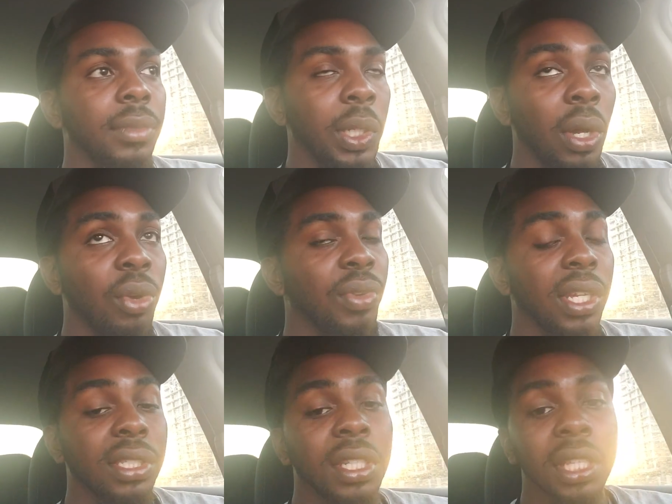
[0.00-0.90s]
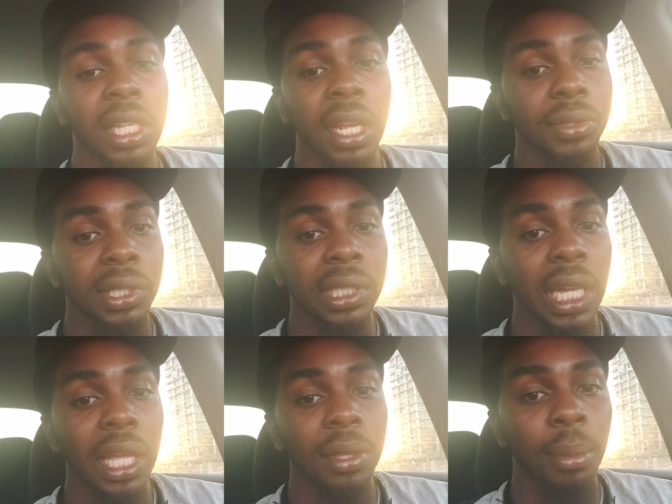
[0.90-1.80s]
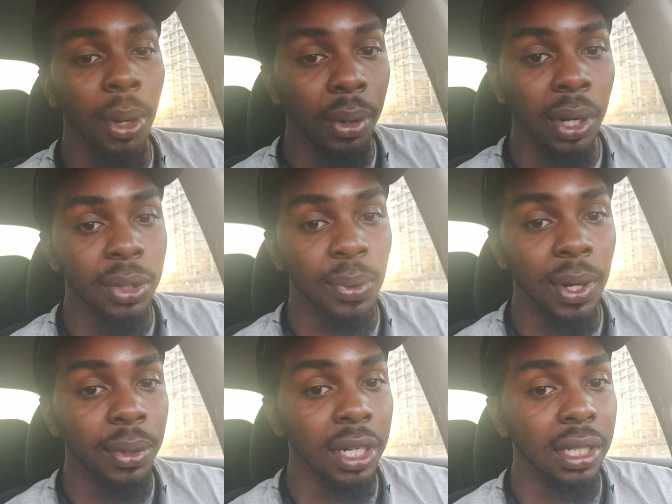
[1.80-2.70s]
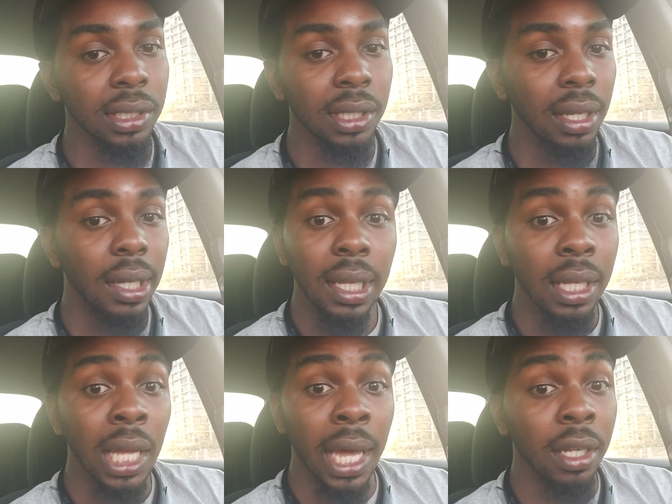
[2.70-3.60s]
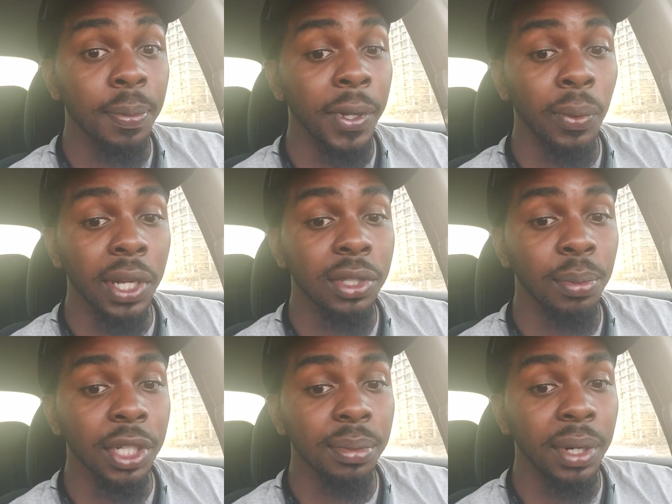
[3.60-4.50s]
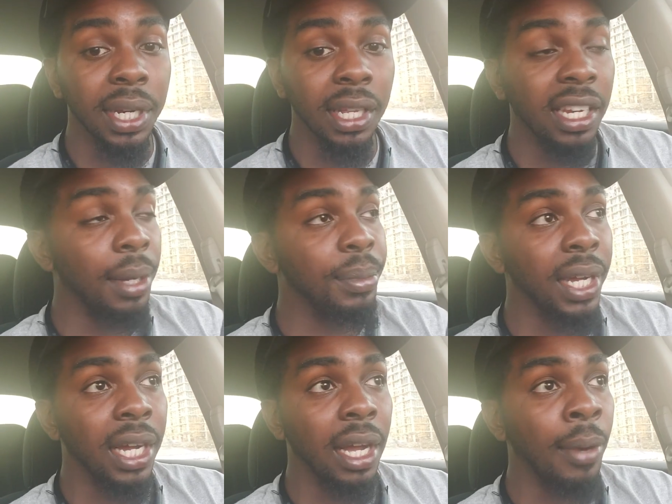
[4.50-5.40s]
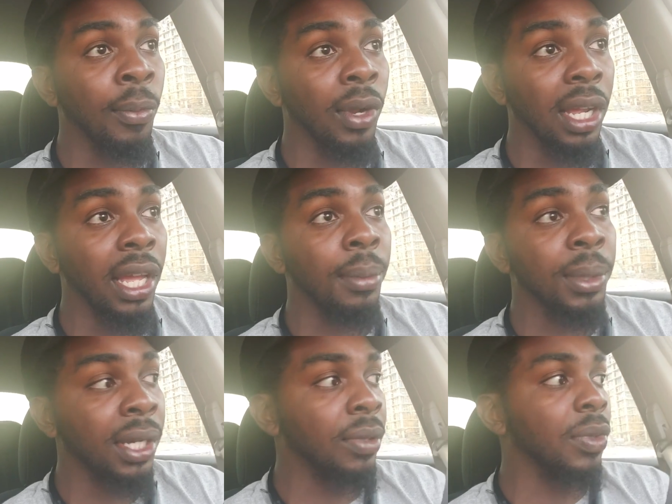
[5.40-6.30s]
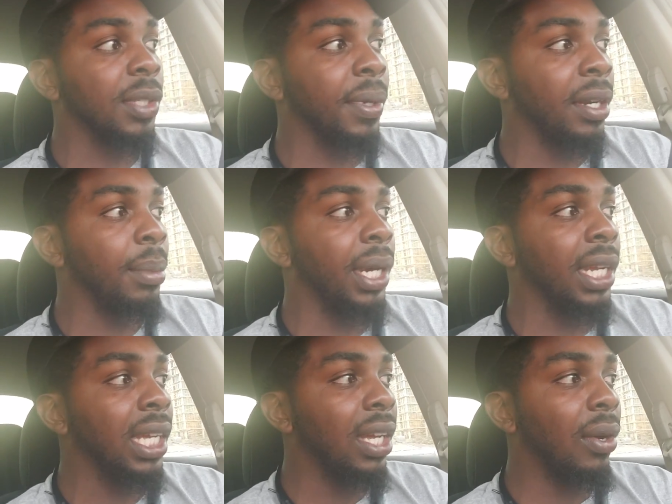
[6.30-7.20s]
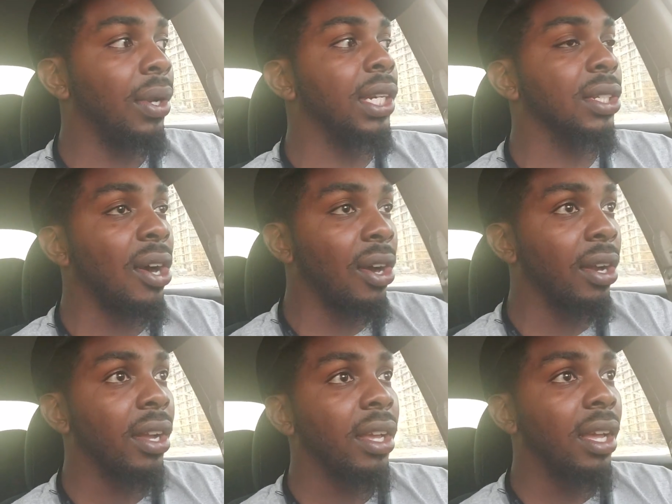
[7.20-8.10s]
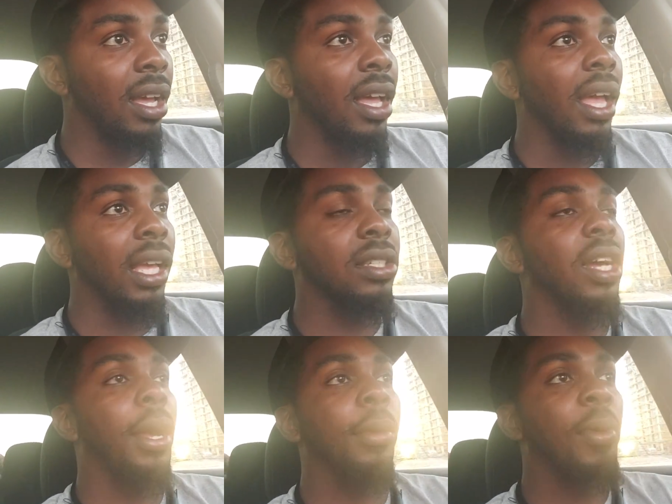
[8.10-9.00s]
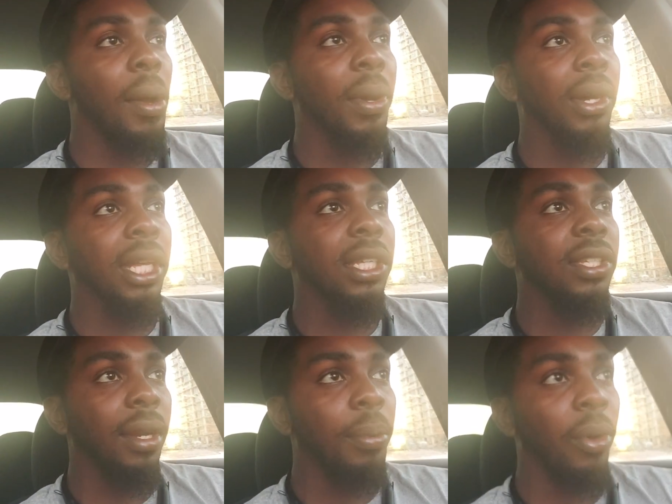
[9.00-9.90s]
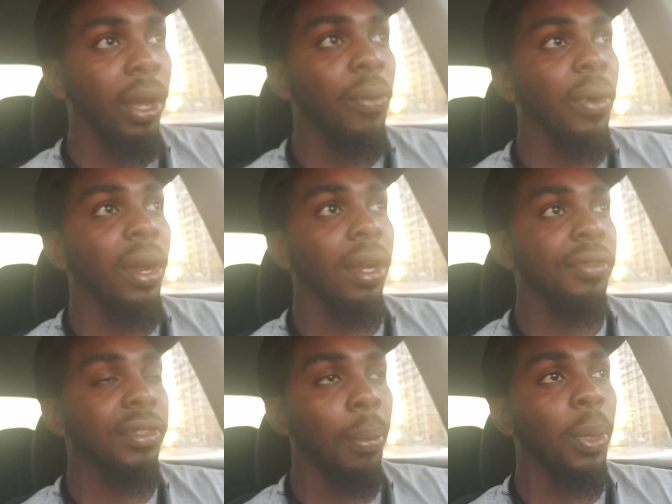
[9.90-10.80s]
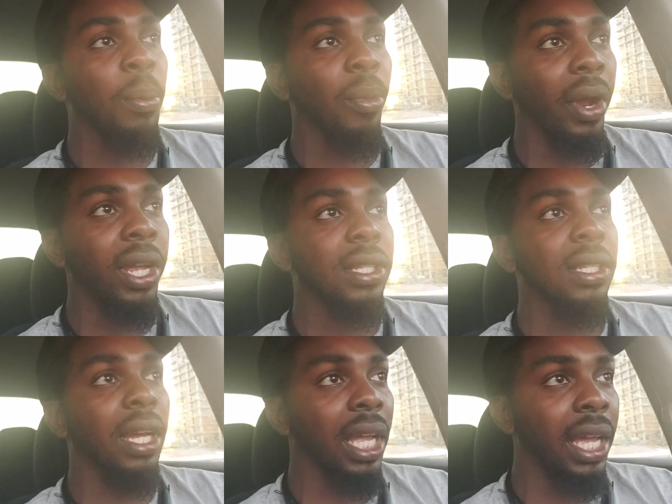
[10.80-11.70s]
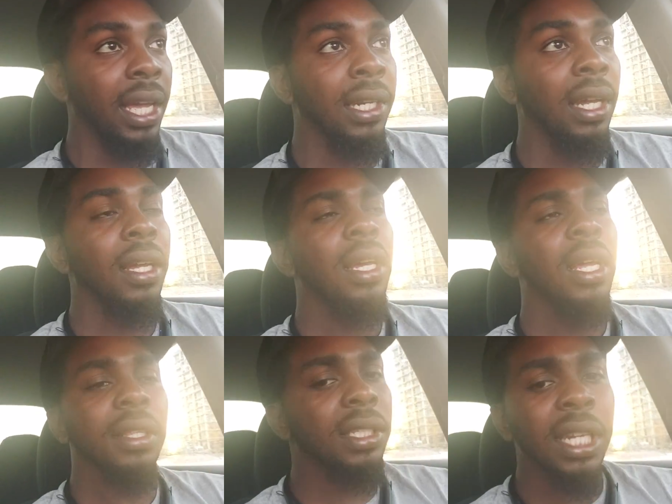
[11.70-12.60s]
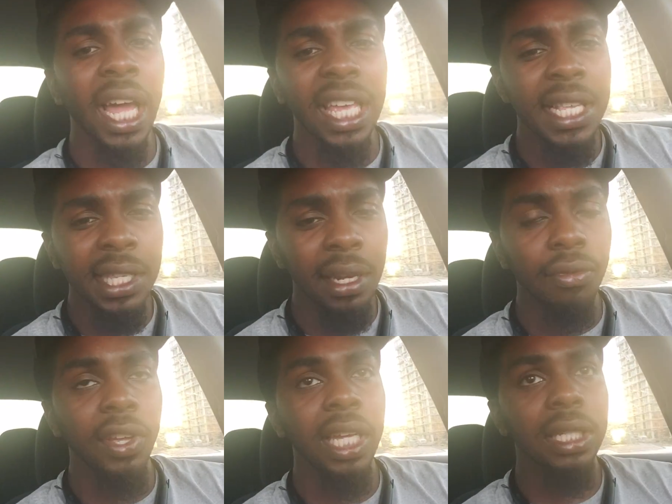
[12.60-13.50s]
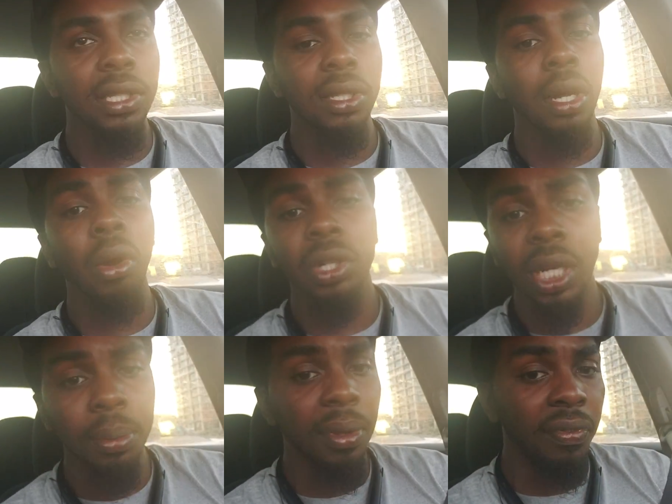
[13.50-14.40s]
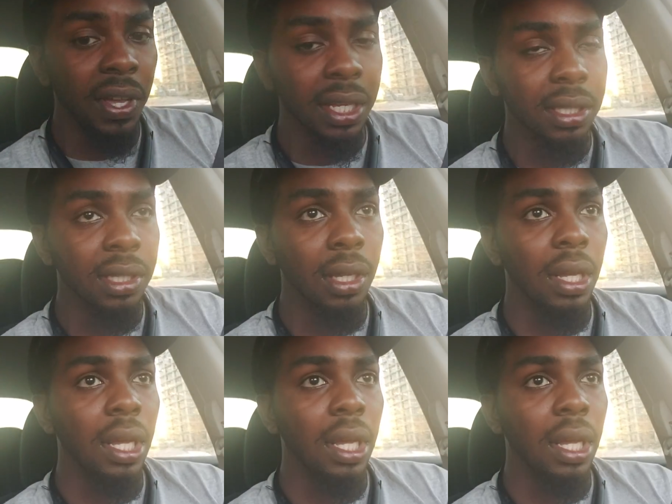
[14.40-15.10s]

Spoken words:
and hopefully it's nothing else inside the motor that's wrong, because I done spent way too much money, and I'm done. I really am done with spending money on this car. It's probably going to get to the point where if something breaks again, that's not easy to fix or cheap to fix,